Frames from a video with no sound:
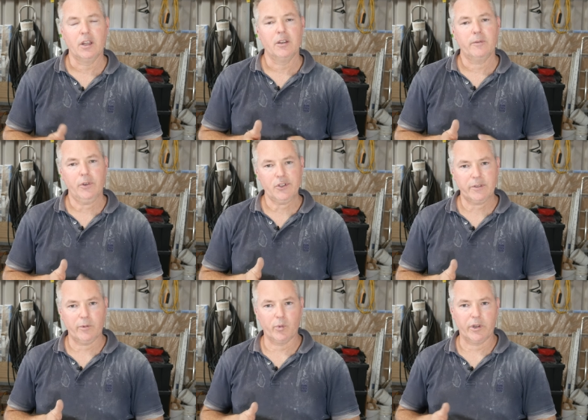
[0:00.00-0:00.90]
First
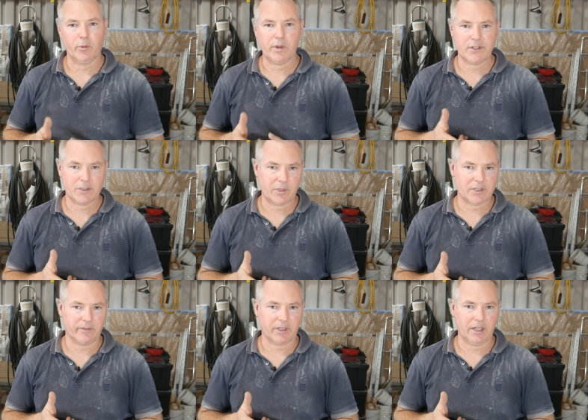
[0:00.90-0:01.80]
of all, when I read the
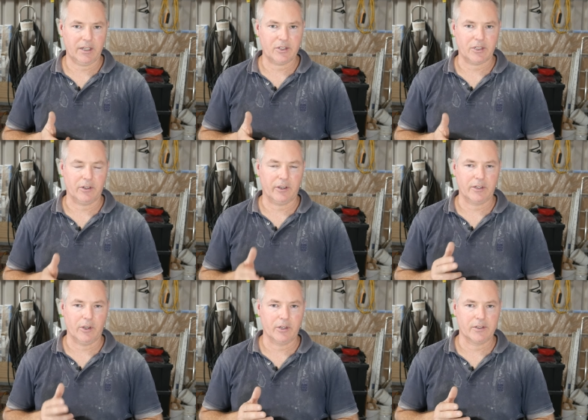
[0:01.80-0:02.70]
specification, I
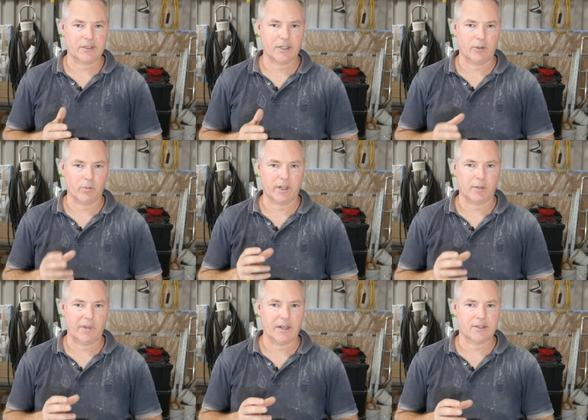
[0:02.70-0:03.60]
noticed that it
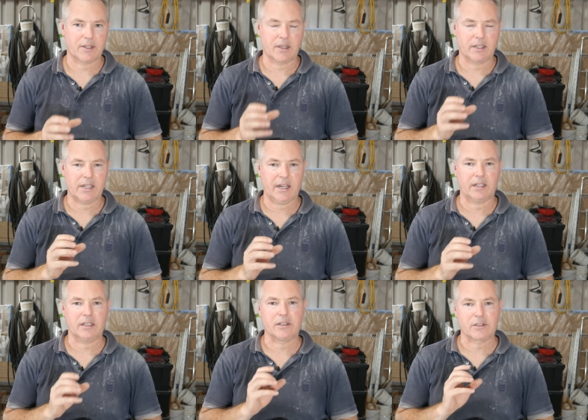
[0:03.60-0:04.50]
recommends the
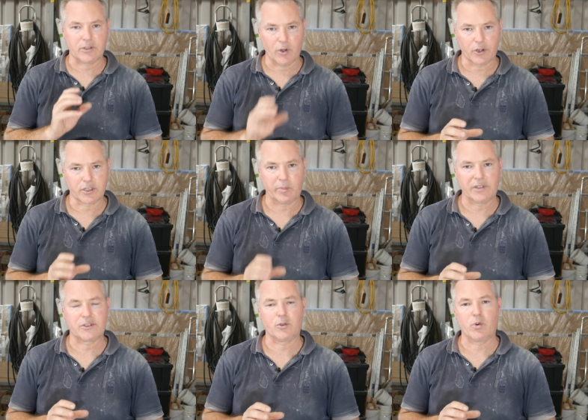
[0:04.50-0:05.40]
tank is not to be
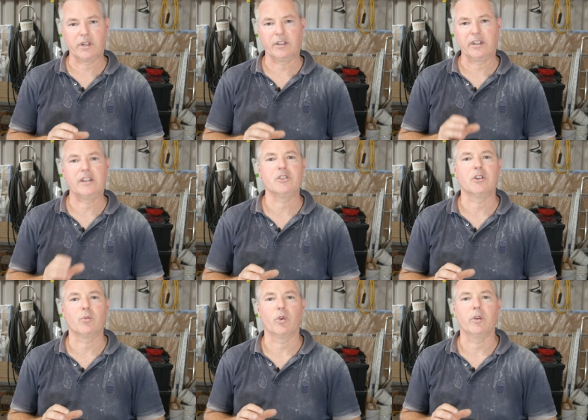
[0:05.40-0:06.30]
stored in an
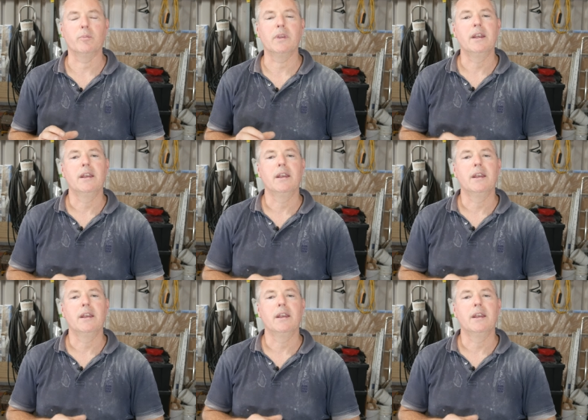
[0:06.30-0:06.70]
engine room,